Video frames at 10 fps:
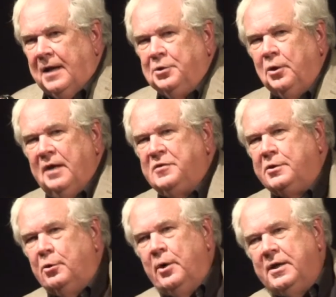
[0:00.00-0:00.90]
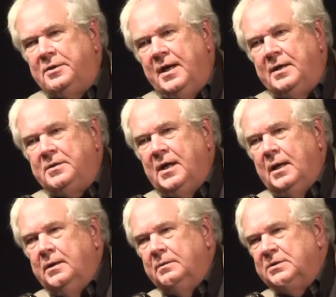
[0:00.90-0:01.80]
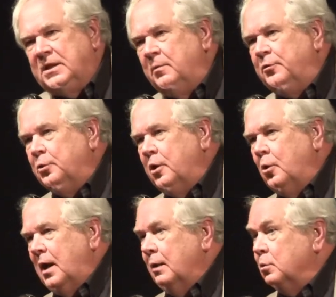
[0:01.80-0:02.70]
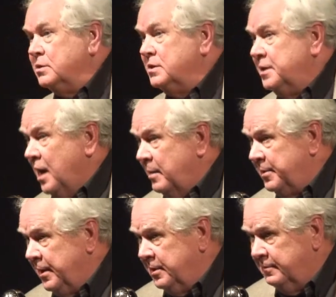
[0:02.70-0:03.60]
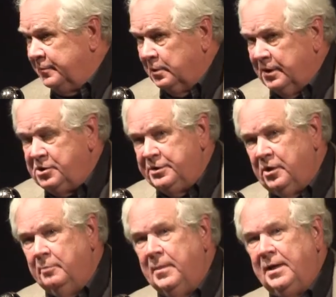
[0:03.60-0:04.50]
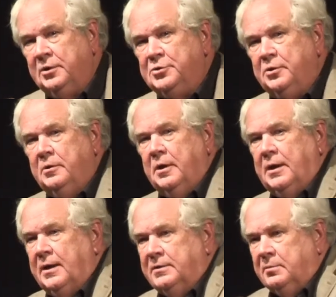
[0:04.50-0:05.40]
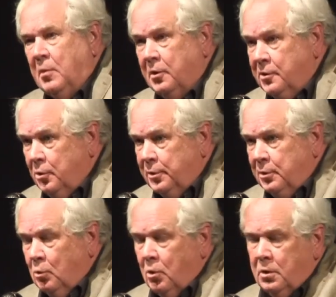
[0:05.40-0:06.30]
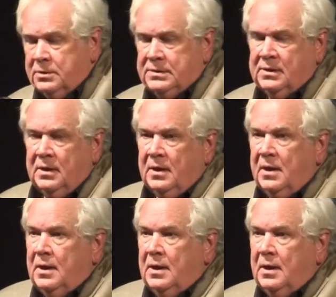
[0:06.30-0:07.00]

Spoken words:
I do have to correct that. Some of you know I was nominated for Legendary Manager at the Marconi Awards.